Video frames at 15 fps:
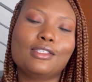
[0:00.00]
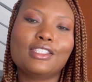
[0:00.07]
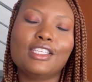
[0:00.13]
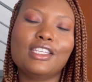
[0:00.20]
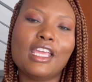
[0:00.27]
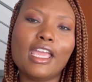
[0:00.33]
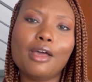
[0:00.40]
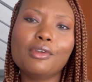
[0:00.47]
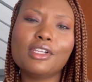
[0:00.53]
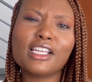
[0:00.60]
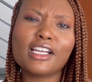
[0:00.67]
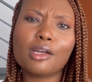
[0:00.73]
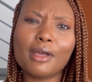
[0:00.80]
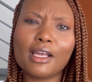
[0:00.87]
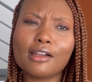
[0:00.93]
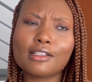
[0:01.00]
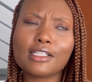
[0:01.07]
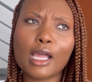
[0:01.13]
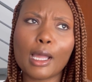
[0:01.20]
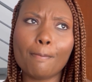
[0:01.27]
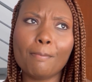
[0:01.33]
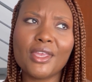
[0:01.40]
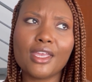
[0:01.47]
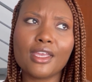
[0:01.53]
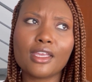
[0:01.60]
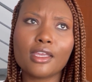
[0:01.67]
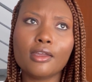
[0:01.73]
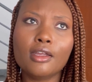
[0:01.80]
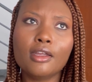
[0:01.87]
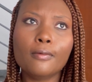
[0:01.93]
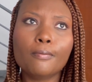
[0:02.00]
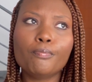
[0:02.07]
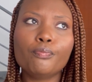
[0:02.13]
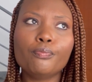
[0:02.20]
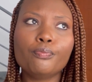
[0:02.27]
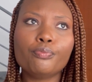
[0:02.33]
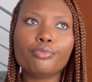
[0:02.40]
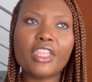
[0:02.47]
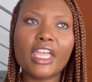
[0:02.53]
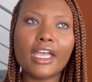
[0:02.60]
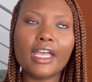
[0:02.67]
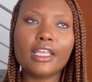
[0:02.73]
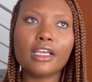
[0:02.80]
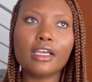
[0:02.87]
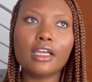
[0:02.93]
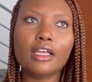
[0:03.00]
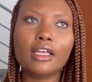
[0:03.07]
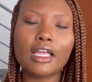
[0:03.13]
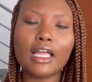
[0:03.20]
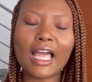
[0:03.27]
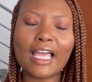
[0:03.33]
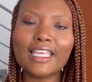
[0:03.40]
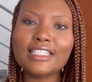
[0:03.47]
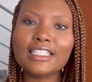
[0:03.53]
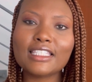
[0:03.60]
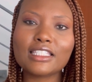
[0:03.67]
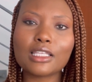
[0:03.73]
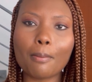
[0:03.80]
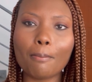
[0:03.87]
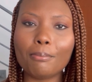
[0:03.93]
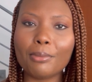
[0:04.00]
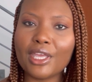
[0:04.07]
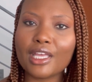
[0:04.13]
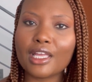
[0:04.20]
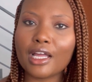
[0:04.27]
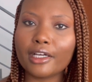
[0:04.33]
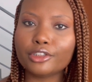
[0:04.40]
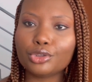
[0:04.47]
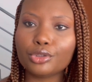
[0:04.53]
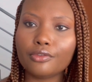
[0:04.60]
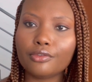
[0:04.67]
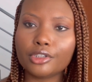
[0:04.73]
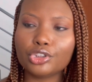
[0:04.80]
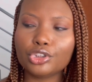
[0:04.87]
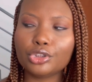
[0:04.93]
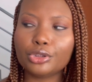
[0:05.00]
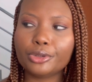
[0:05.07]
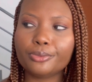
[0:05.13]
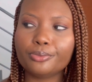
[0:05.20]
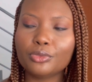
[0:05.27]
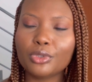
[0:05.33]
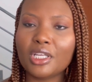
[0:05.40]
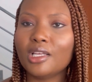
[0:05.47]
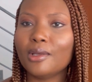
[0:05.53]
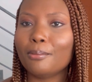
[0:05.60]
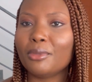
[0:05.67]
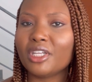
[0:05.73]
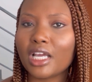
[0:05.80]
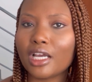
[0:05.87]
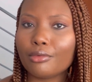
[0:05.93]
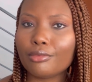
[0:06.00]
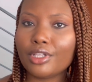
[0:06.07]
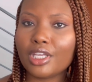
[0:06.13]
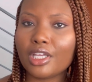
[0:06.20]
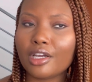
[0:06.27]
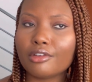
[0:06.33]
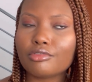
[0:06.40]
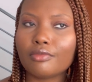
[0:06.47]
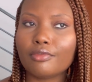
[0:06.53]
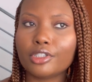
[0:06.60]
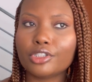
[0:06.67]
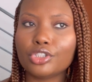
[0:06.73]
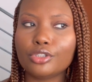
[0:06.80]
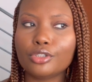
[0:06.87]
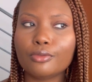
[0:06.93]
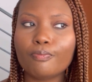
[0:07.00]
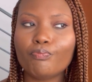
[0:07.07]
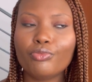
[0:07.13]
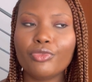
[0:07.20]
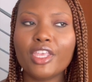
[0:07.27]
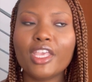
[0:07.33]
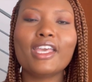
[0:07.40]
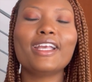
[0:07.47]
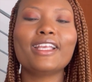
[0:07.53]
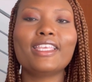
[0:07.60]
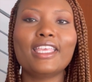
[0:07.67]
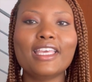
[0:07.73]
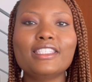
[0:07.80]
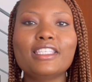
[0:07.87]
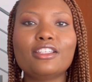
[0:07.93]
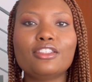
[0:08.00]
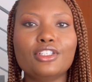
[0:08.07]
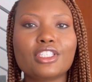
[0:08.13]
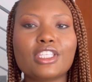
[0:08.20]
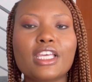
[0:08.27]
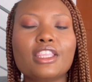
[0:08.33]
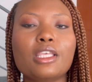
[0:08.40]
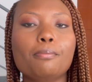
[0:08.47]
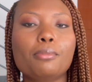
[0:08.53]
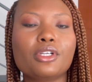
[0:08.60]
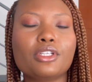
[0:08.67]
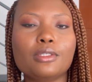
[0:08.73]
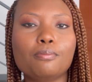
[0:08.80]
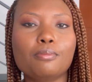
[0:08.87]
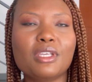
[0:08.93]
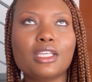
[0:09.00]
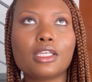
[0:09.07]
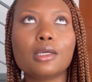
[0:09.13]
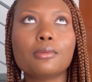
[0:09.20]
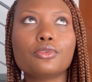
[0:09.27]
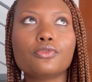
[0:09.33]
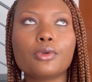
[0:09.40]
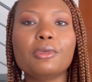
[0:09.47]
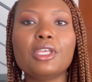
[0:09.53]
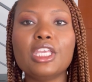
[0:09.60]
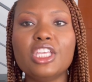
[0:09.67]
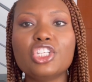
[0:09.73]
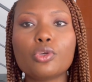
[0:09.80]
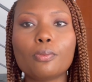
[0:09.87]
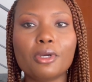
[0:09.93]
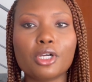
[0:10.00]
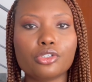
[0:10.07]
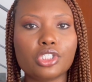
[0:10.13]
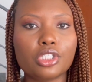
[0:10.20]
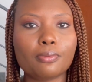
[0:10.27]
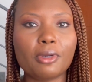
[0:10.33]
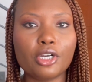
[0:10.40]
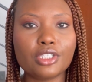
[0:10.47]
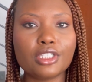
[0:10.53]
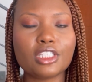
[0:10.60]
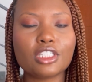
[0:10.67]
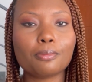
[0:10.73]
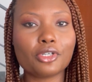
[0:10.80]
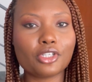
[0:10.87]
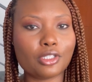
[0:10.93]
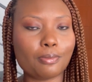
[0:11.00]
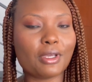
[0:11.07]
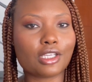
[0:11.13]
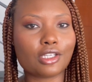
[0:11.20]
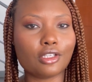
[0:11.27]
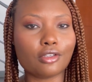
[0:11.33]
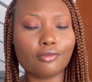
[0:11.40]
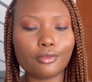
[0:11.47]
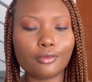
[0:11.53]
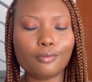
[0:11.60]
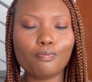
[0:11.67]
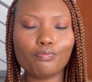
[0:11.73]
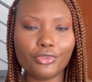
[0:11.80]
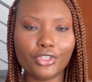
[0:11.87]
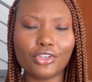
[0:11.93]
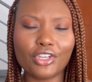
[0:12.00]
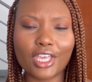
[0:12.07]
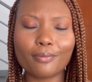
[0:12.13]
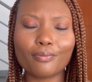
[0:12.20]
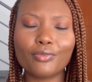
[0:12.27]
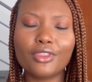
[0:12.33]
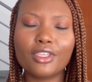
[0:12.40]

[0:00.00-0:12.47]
Today I want to talk about a topic that I guess is a bit controversial, but not really controversial. And I guess it looks at it comes from each person's perspective. Okay,